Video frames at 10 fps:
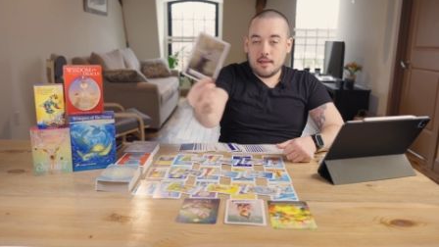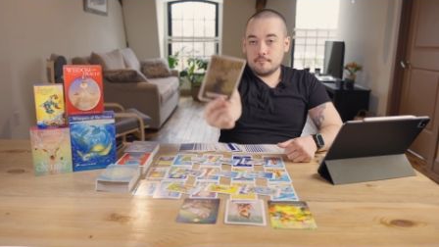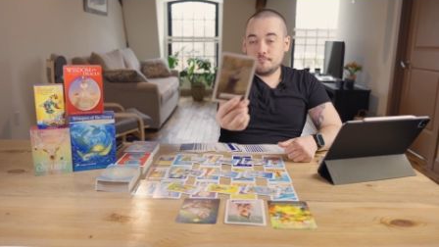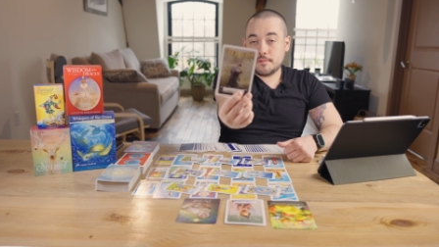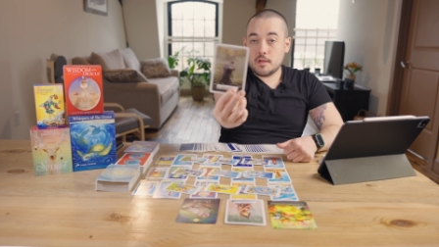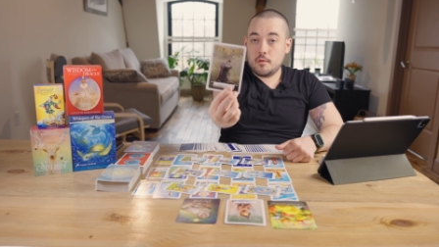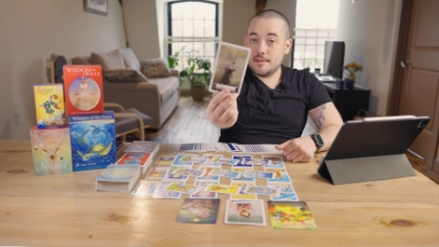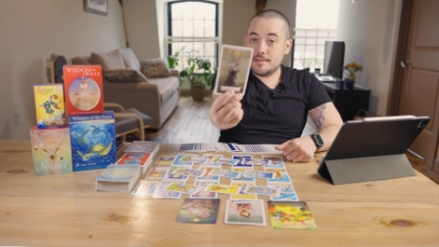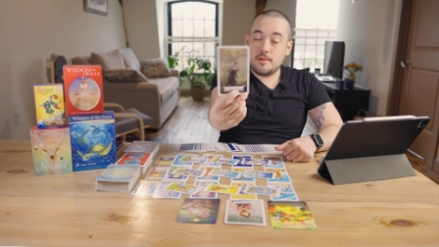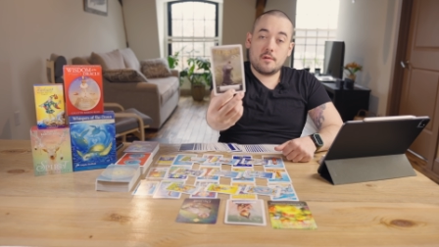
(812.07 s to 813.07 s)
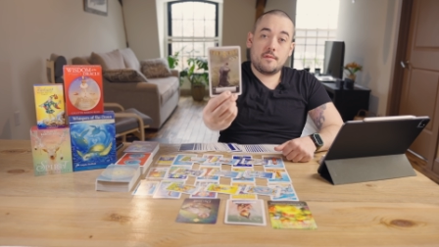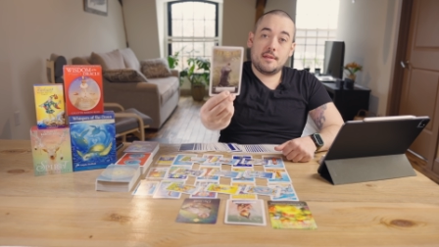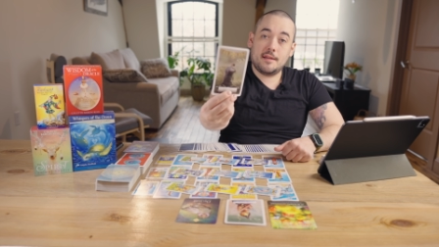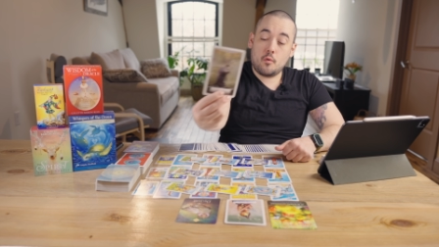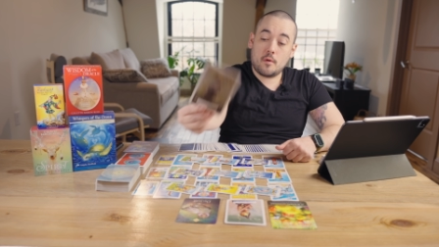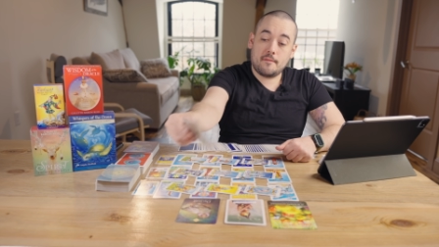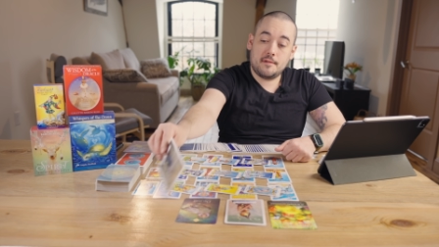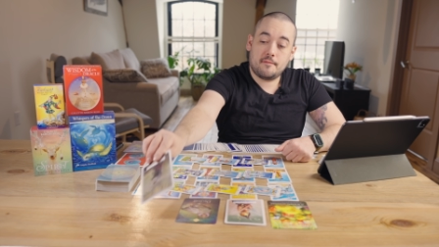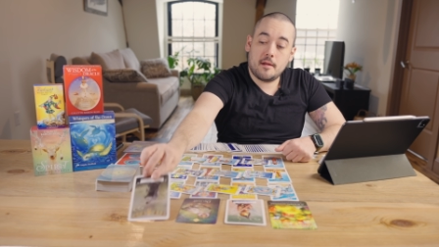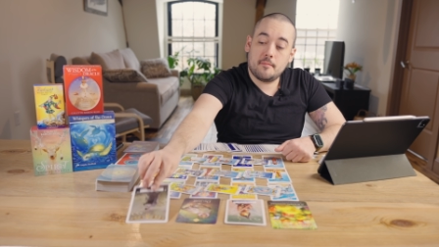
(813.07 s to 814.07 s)
Mm, could be someone you're feeling
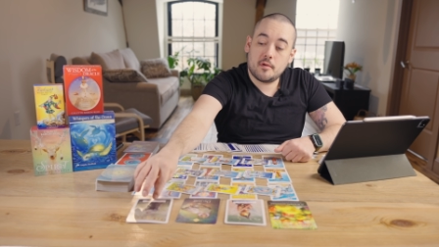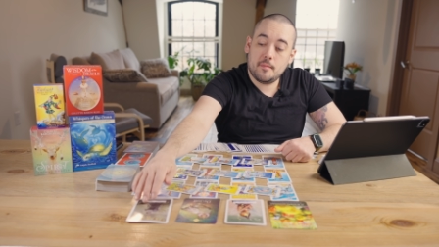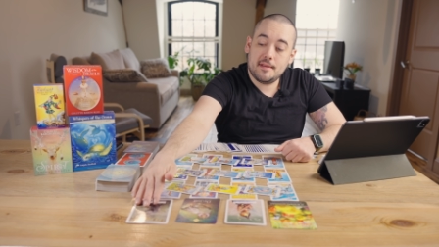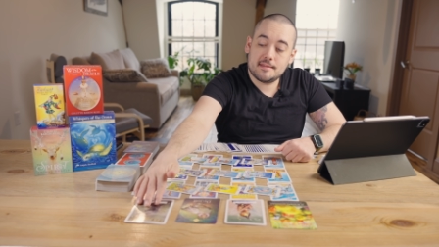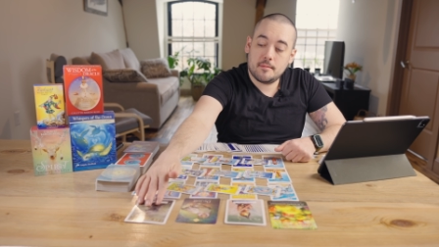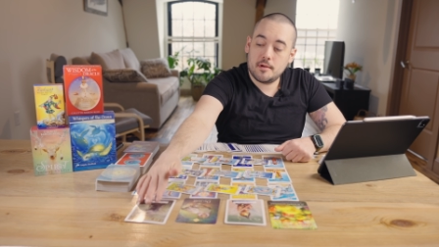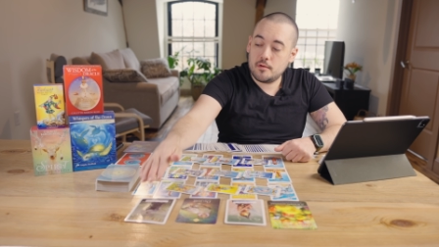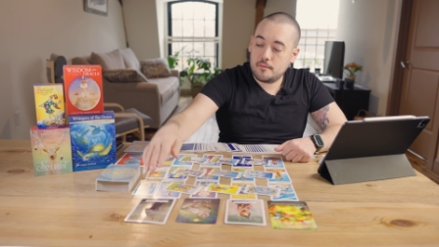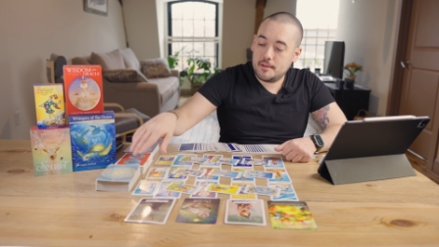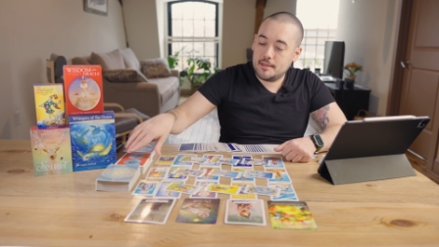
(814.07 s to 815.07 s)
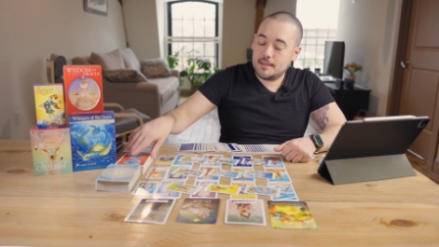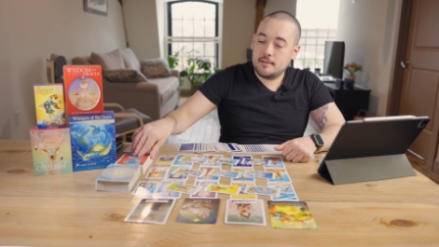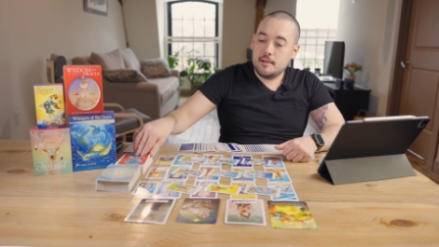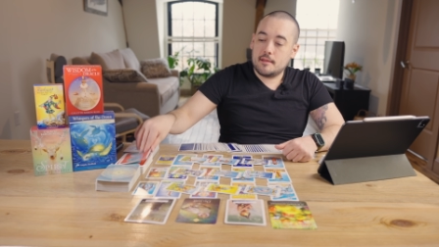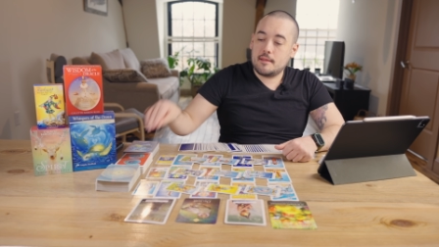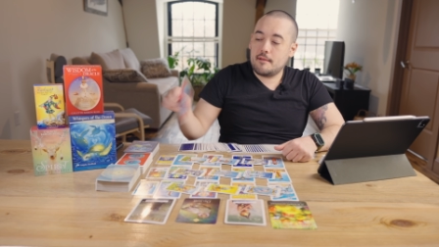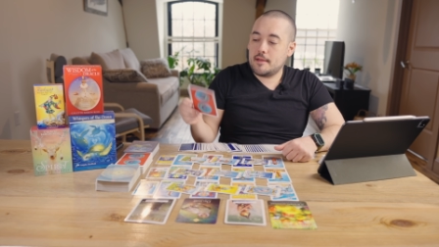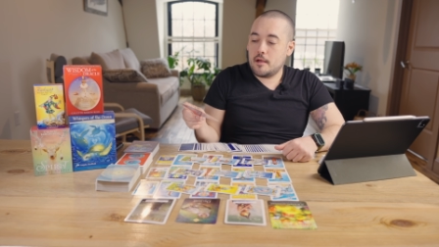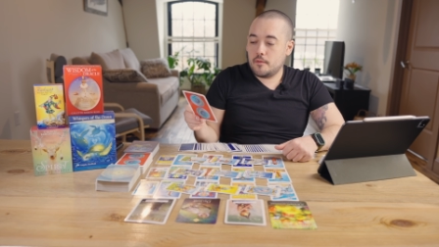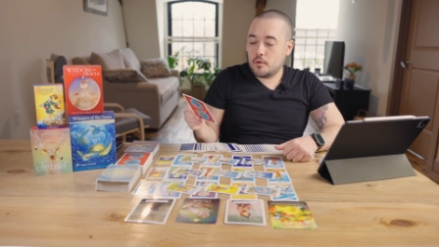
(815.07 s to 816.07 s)
orphaned from. Could be someone you're feeling left
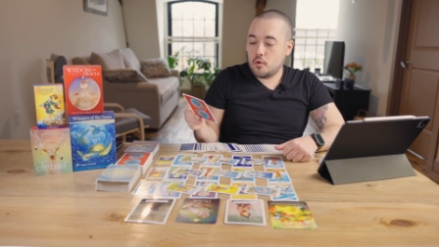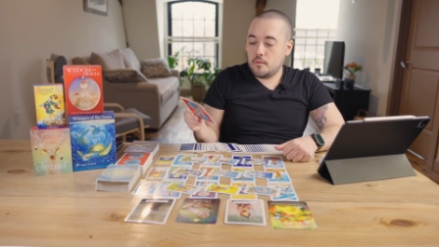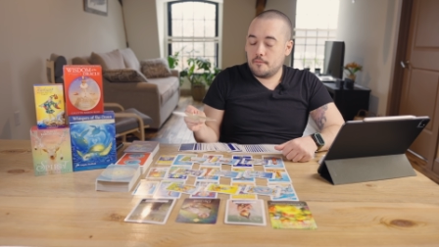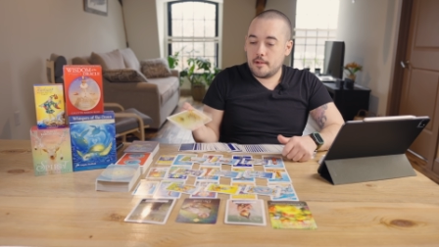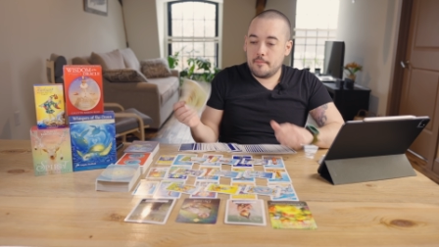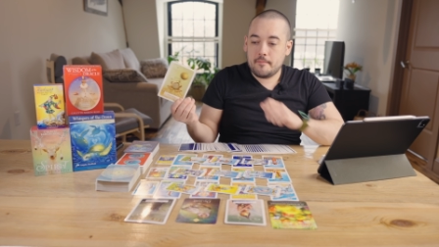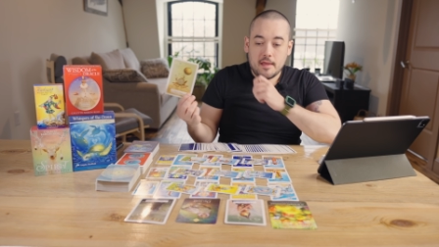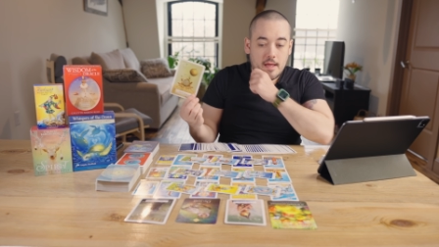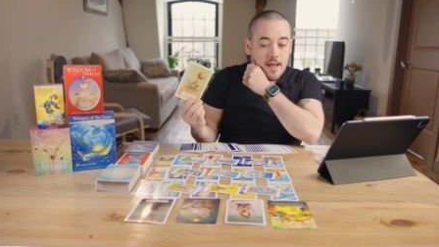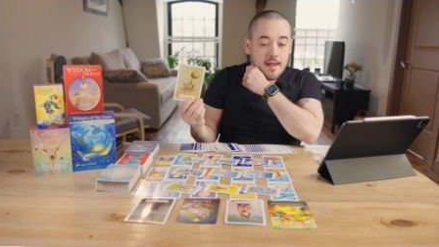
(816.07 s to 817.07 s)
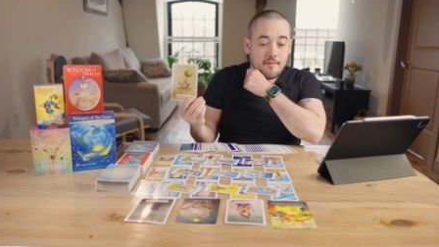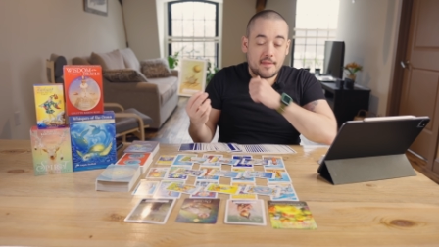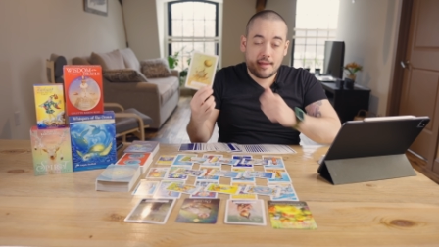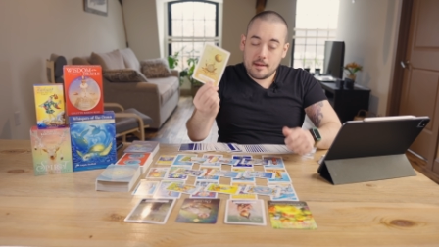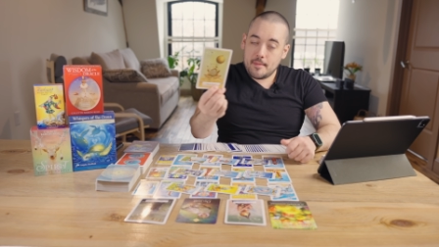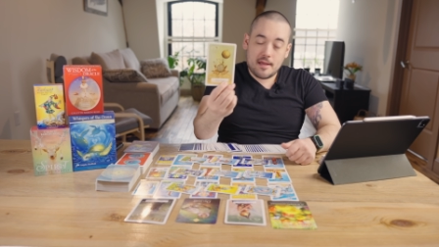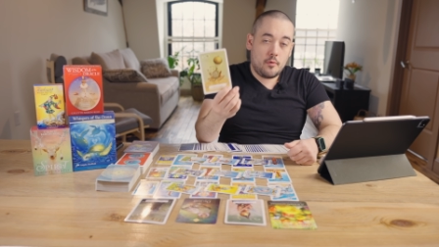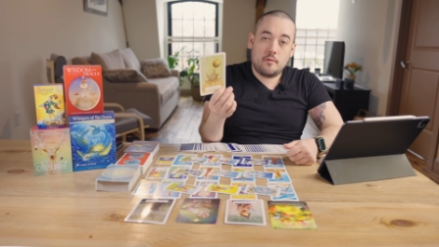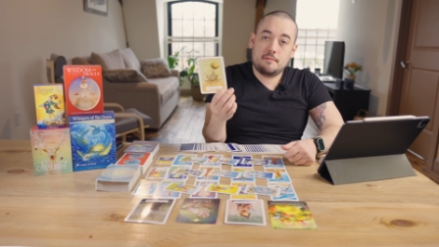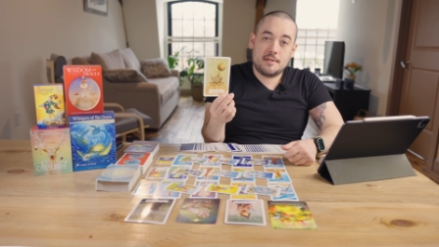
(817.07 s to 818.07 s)
out in the cold from. I, I feel like you gotta make a
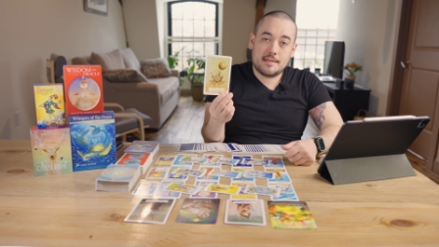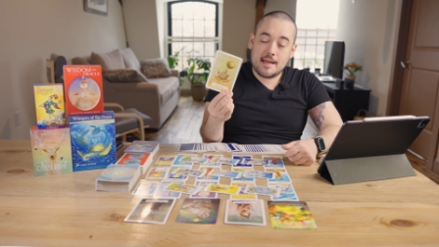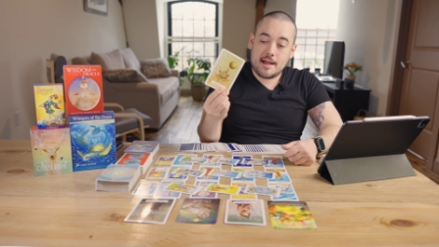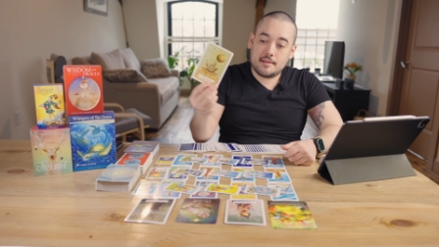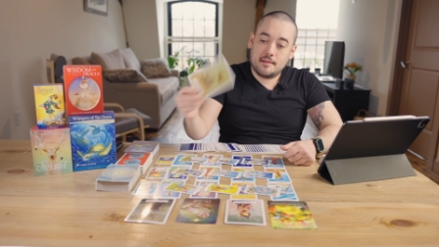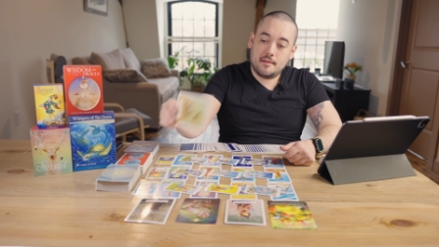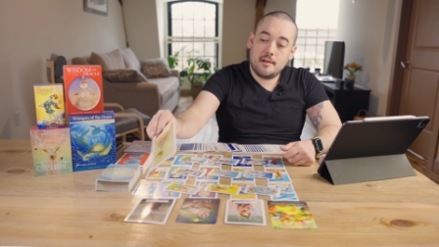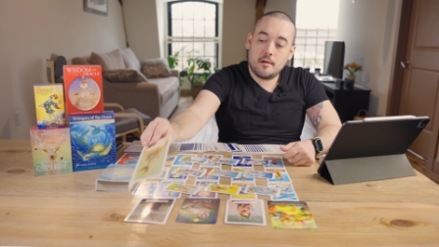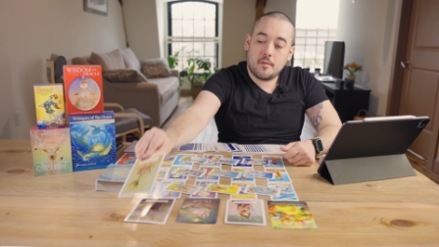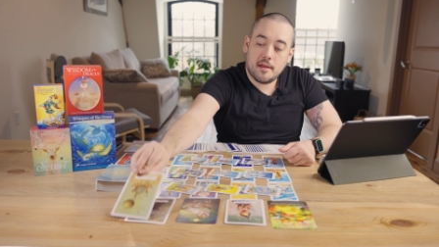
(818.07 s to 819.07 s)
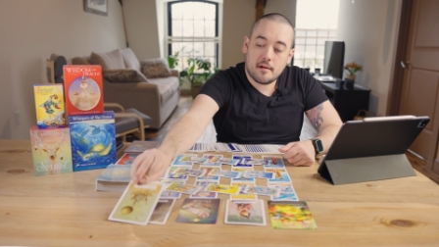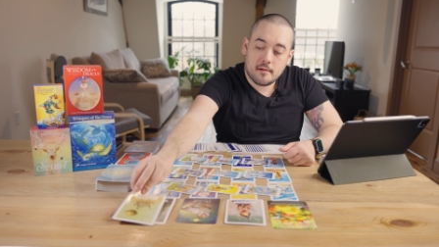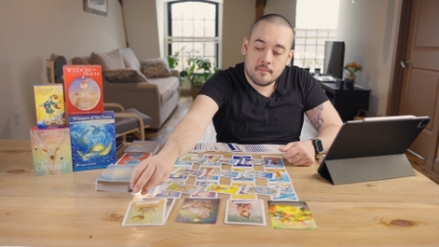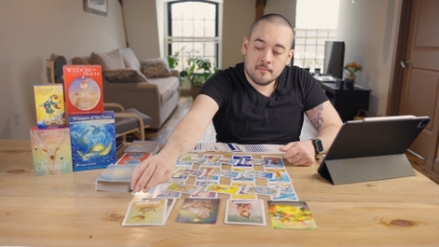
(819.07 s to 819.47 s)
move. TikTok, you know, here.